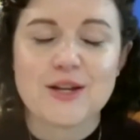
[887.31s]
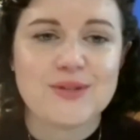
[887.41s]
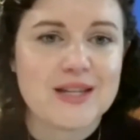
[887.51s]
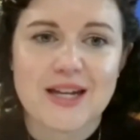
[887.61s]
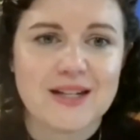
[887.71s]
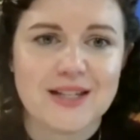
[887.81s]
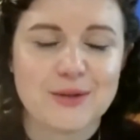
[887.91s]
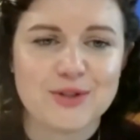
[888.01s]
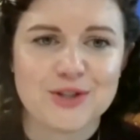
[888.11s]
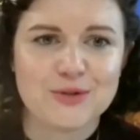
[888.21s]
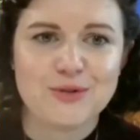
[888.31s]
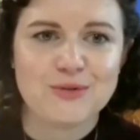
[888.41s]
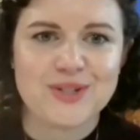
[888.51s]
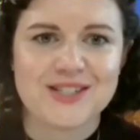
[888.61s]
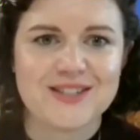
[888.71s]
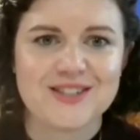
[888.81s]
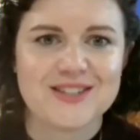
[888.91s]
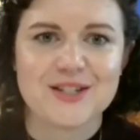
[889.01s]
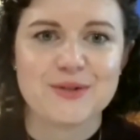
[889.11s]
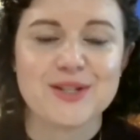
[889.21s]
using any language at all, which is
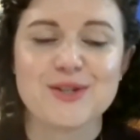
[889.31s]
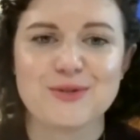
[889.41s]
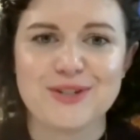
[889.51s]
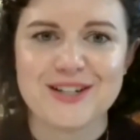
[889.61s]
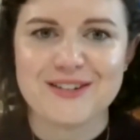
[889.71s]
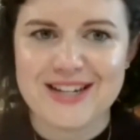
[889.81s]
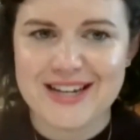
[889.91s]
just so extraordinary.